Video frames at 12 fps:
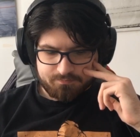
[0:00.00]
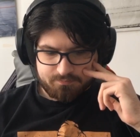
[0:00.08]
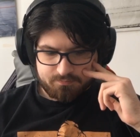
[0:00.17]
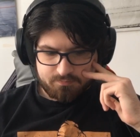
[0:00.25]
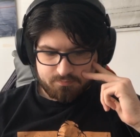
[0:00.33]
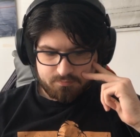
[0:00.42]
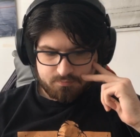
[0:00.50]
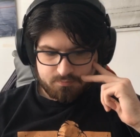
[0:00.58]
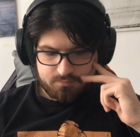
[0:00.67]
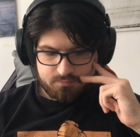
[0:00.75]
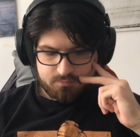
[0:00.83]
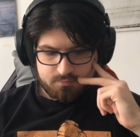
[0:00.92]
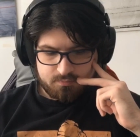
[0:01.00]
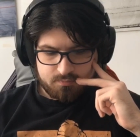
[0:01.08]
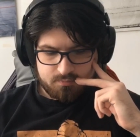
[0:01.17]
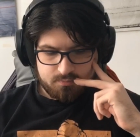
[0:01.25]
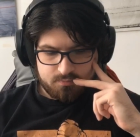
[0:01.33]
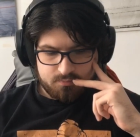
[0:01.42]

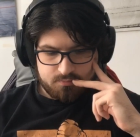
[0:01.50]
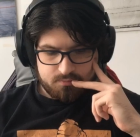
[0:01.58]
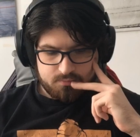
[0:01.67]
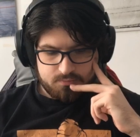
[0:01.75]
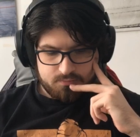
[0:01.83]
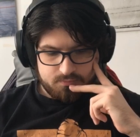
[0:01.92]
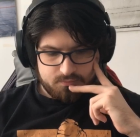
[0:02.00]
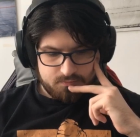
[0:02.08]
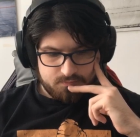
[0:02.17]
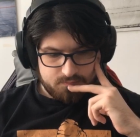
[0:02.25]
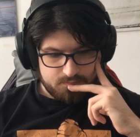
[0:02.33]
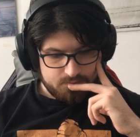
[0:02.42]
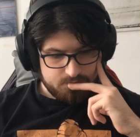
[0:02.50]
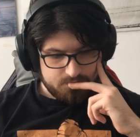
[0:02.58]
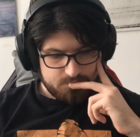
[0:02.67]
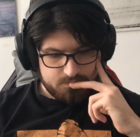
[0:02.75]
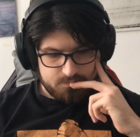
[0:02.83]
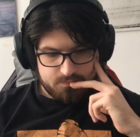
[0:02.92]

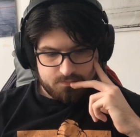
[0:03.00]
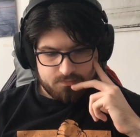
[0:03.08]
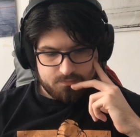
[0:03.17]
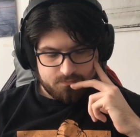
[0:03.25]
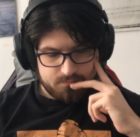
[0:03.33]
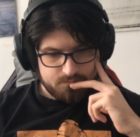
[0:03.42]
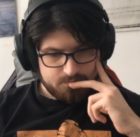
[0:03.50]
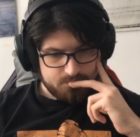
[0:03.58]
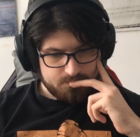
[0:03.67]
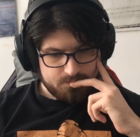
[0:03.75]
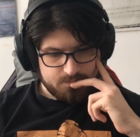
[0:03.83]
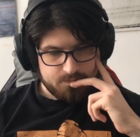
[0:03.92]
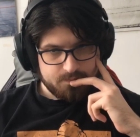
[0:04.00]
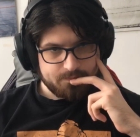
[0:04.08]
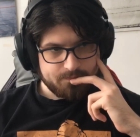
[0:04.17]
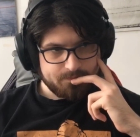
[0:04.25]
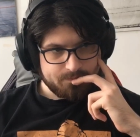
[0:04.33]
(no one is talking)